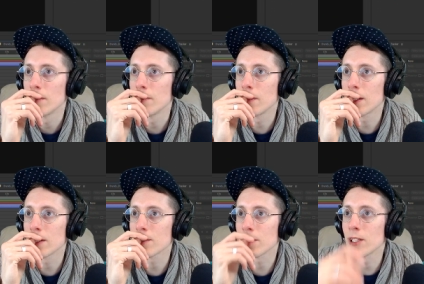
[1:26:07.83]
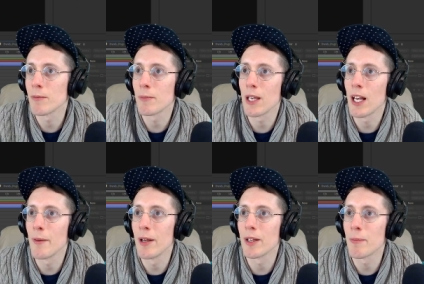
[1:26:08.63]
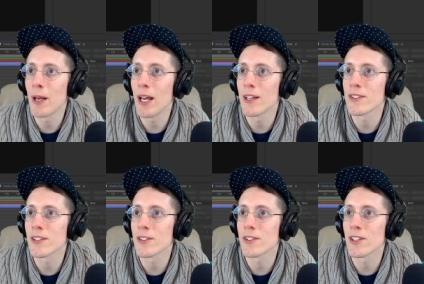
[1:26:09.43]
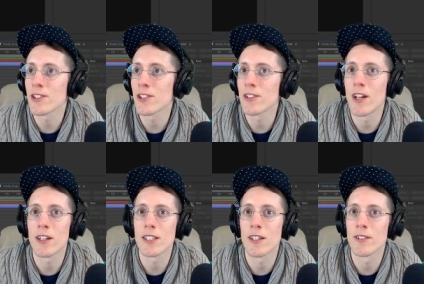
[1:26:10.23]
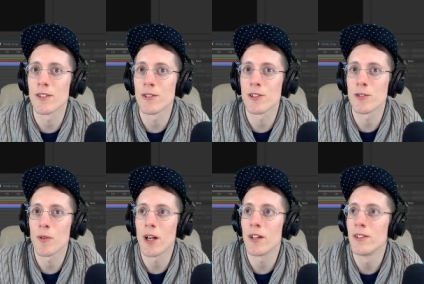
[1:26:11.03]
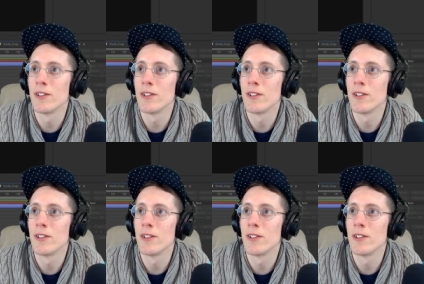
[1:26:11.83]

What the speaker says: because we're going to be animating the paths, let's just lock down those as well.